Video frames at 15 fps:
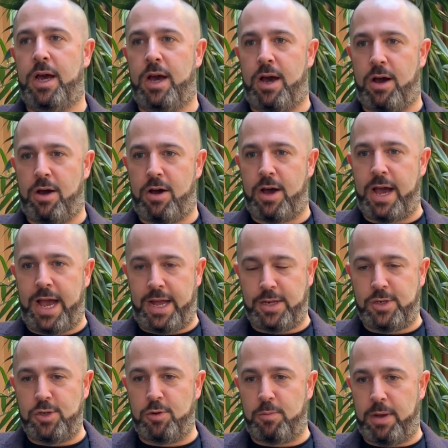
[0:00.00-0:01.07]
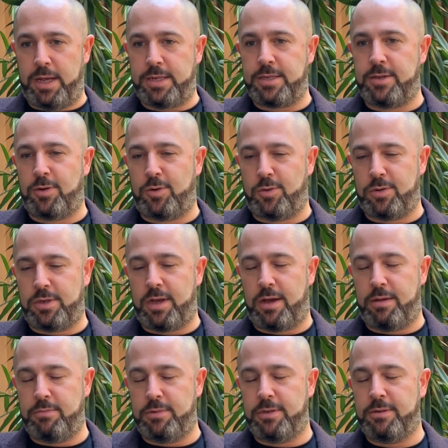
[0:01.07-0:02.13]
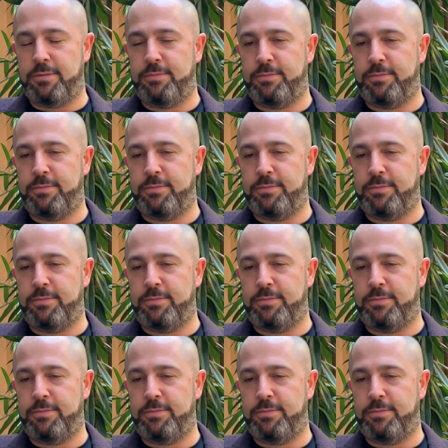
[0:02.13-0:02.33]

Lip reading: are at your best at all times.